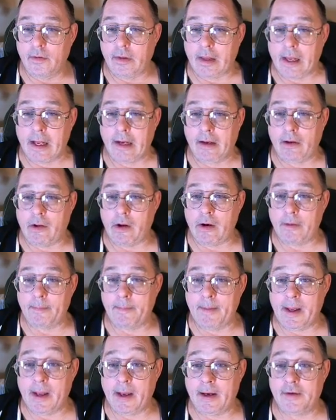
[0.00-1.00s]

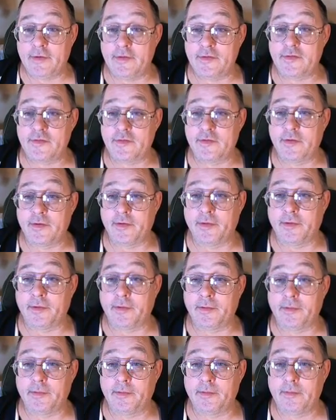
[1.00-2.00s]
Analog Man is
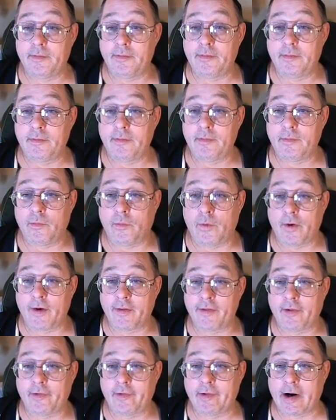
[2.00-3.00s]
the one
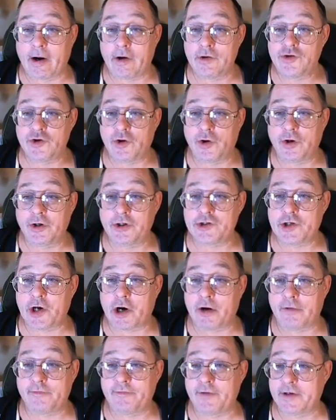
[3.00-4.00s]
of the larger
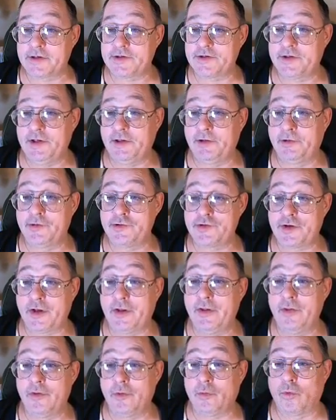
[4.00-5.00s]
guitar effects dealers
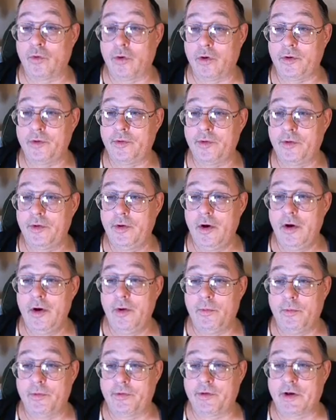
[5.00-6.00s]
in the world
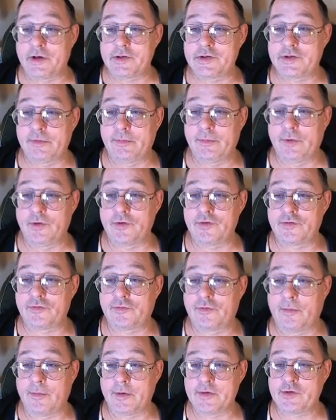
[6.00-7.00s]
with customers
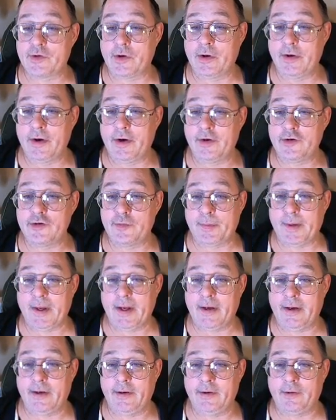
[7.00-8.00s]
from Australia to
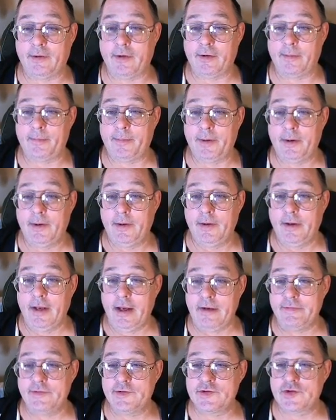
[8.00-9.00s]
Japan to Europe.
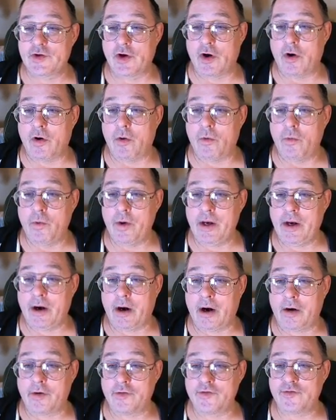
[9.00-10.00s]
Even so, we
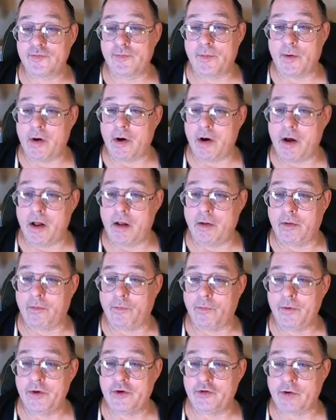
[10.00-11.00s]
are small.
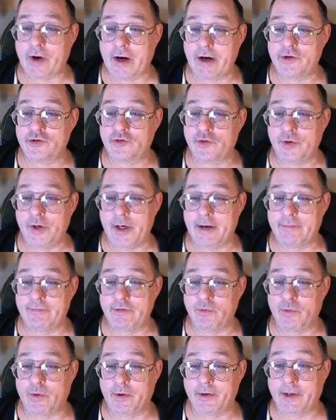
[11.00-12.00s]
We try to treat
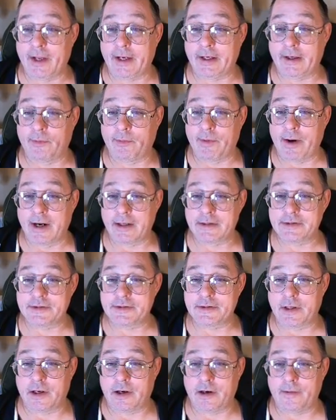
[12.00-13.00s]
everyone like a rock
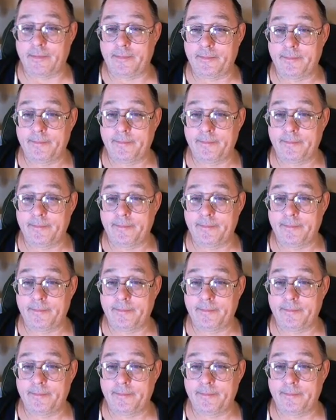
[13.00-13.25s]
star.